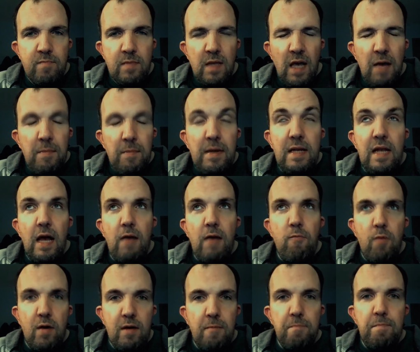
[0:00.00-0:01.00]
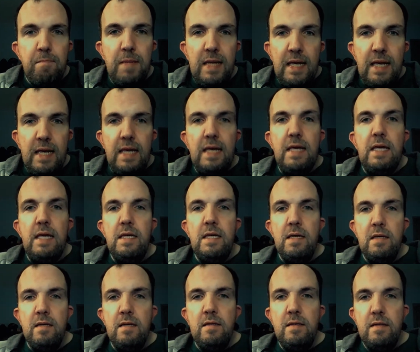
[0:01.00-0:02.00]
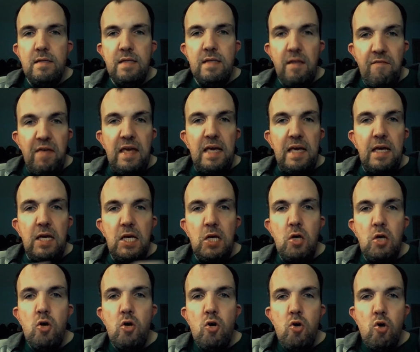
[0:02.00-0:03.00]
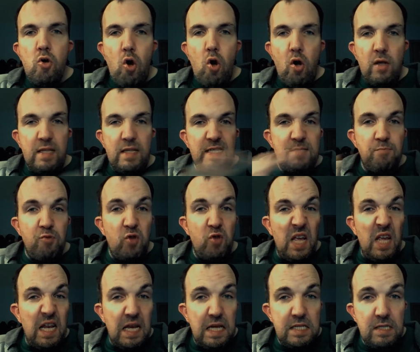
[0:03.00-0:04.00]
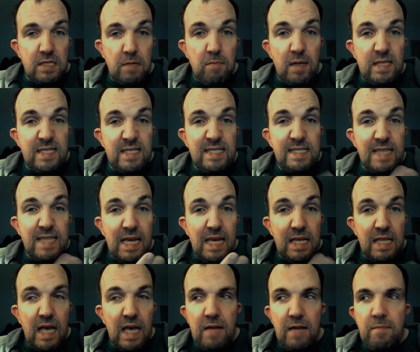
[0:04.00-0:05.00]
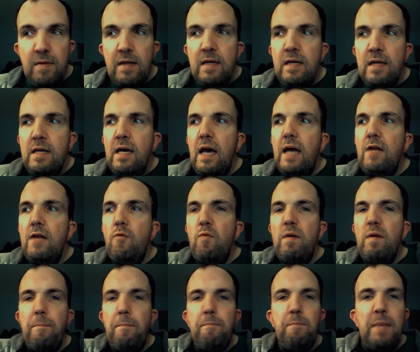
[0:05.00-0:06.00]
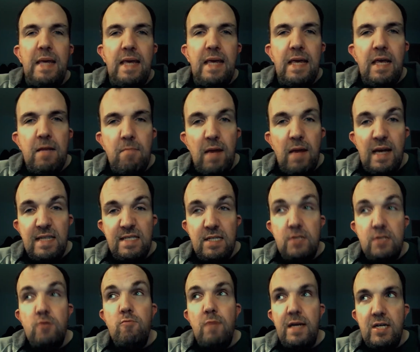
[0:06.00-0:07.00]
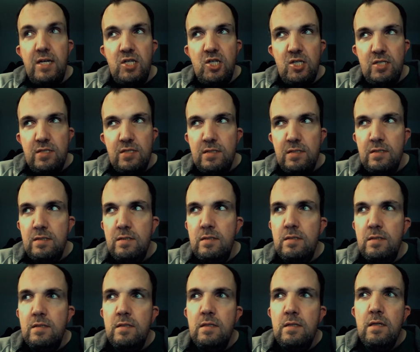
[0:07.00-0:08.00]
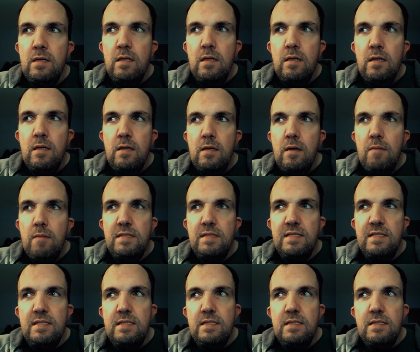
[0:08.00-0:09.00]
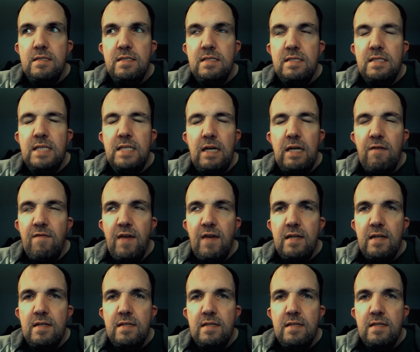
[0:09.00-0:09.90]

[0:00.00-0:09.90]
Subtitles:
I mean, I want to be living on this planet. I'm not saying that. I don't want to be in my situation. I'm just sick of it.